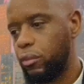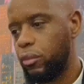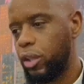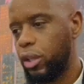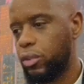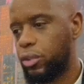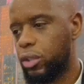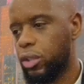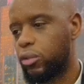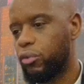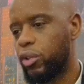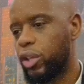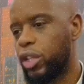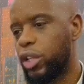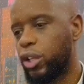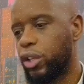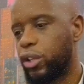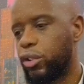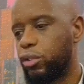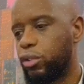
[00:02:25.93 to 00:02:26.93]
So really
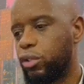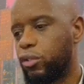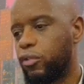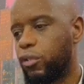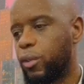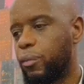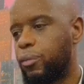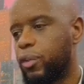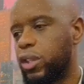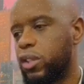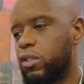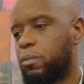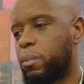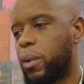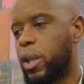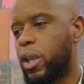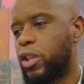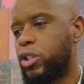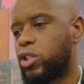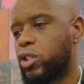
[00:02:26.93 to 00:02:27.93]
good news from the
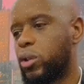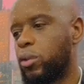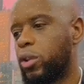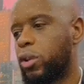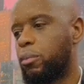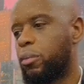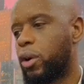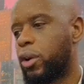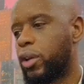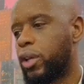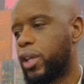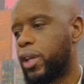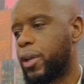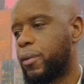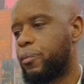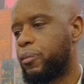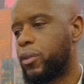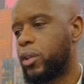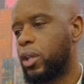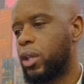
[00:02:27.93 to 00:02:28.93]
Spanish solar market.
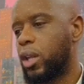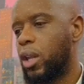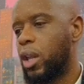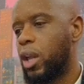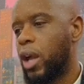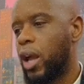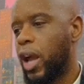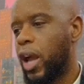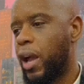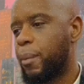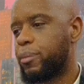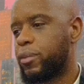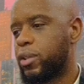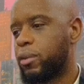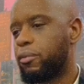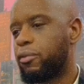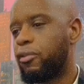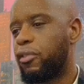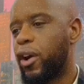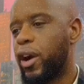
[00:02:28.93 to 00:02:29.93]

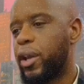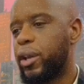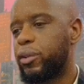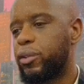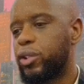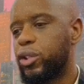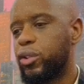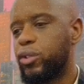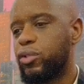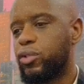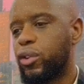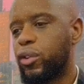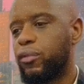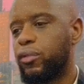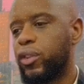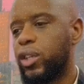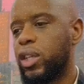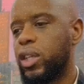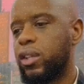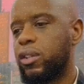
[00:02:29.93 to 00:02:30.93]
Some final news
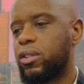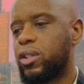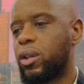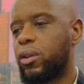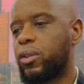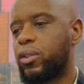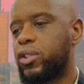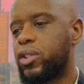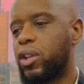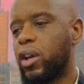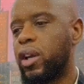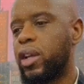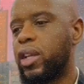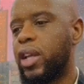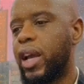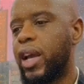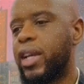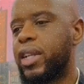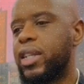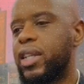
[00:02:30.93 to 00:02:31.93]
on the solar side,
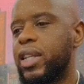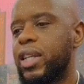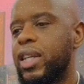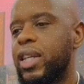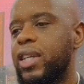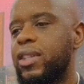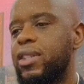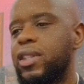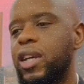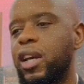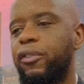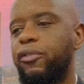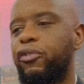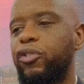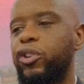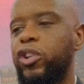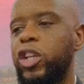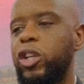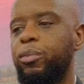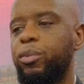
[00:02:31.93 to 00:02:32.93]
and EDF
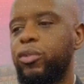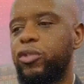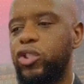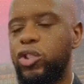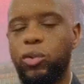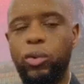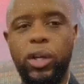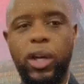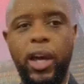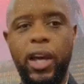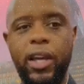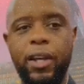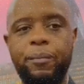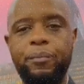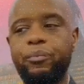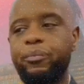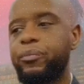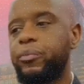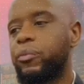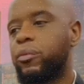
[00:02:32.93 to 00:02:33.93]
Renewables UK.
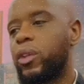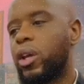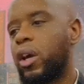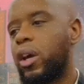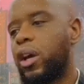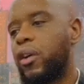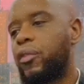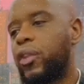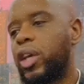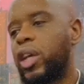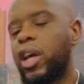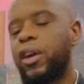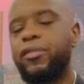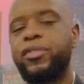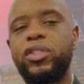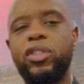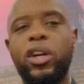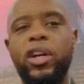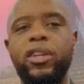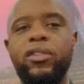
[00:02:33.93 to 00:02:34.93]
They have
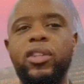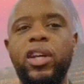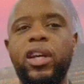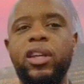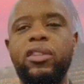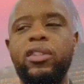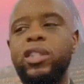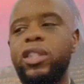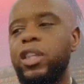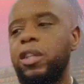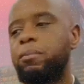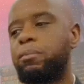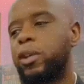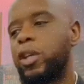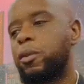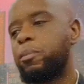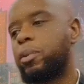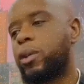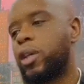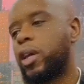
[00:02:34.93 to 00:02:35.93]
signed a
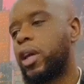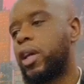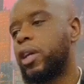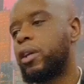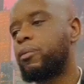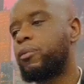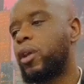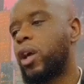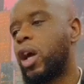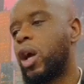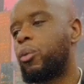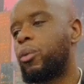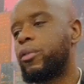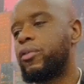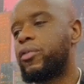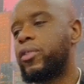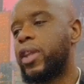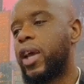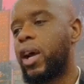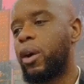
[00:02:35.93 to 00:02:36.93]
CPPA with
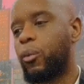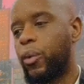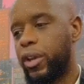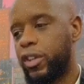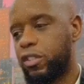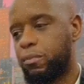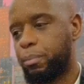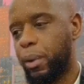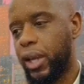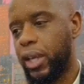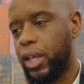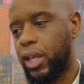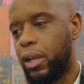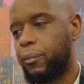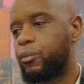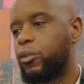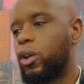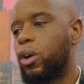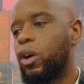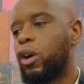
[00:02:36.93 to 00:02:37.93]
NatWest Bank
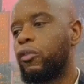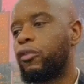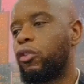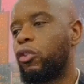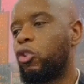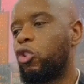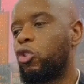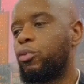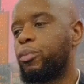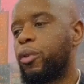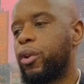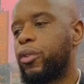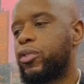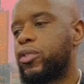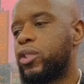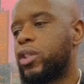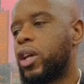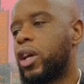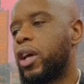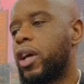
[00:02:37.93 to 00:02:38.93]
for
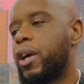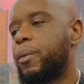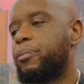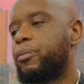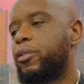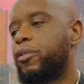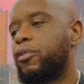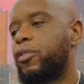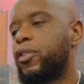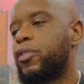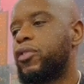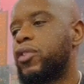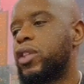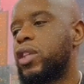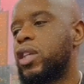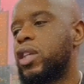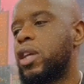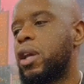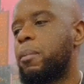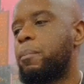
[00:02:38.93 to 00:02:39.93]
almost
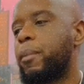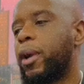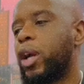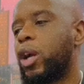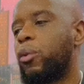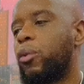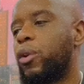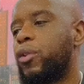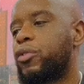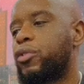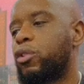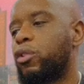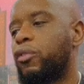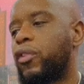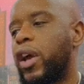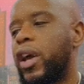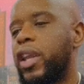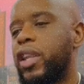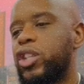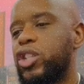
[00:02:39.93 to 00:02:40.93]
50 megawatts of
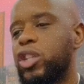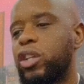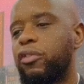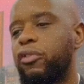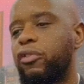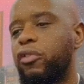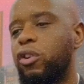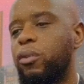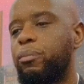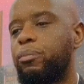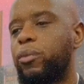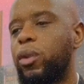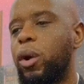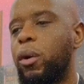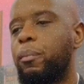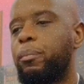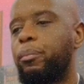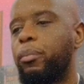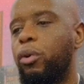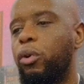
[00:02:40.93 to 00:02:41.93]
energy from
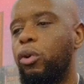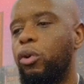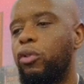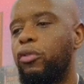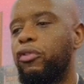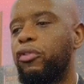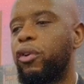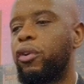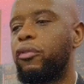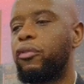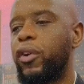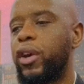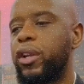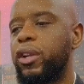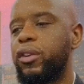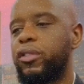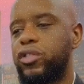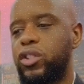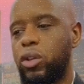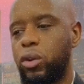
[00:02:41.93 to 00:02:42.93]

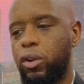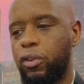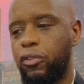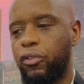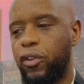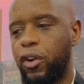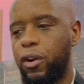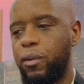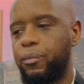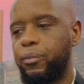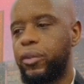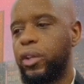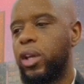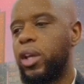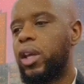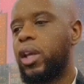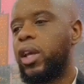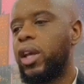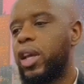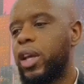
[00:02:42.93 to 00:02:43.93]
Porthven Solar Farm
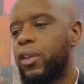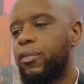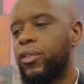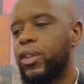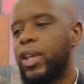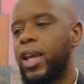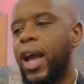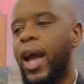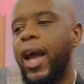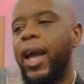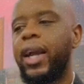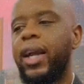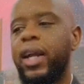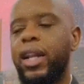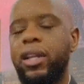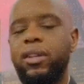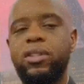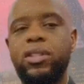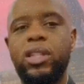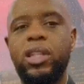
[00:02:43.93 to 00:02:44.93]
in the
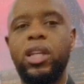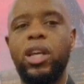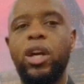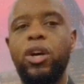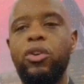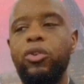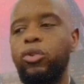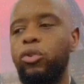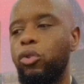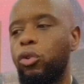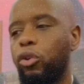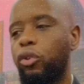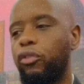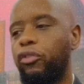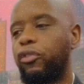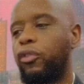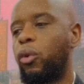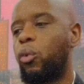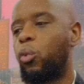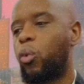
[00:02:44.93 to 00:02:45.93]
Anglesey,
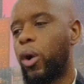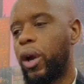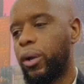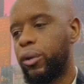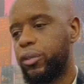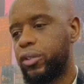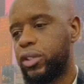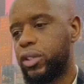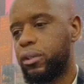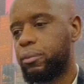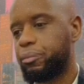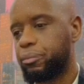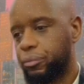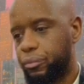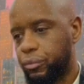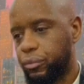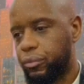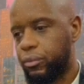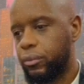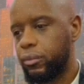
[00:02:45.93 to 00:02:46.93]
North Wales.
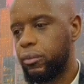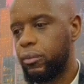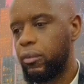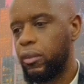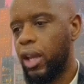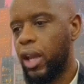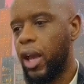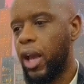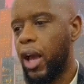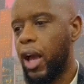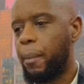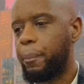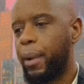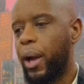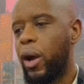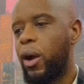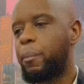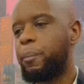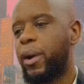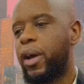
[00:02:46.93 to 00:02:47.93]

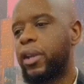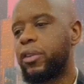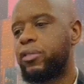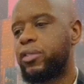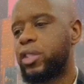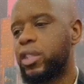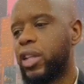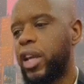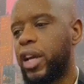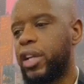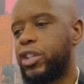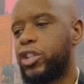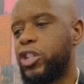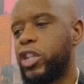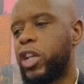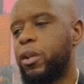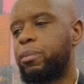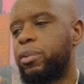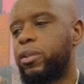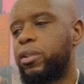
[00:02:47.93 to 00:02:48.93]
Power balancing and
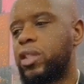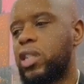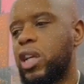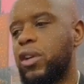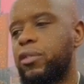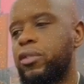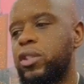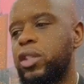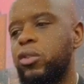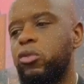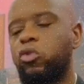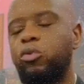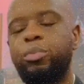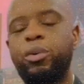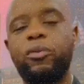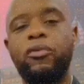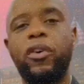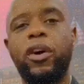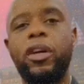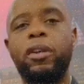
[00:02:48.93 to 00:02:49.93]
shaping services will
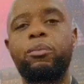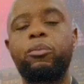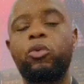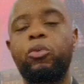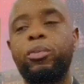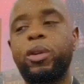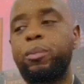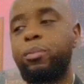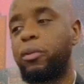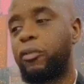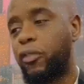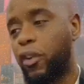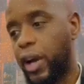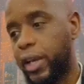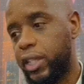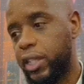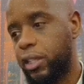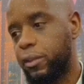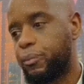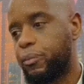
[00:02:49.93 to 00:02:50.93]
be
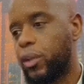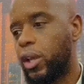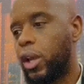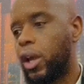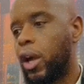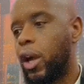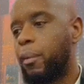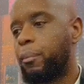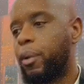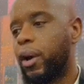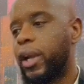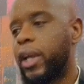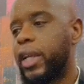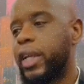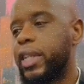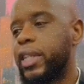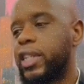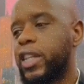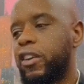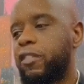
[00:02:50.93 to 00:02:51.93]
provided by
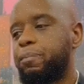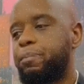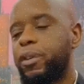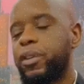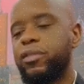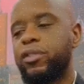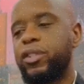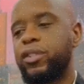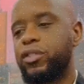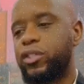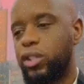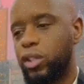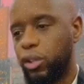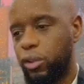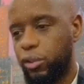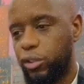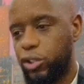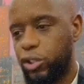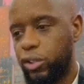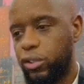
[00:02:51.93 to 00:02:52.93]
EDF Business
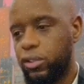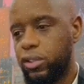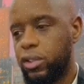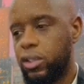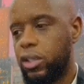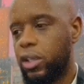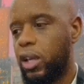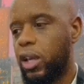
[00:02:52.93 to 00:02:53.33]
Solutions.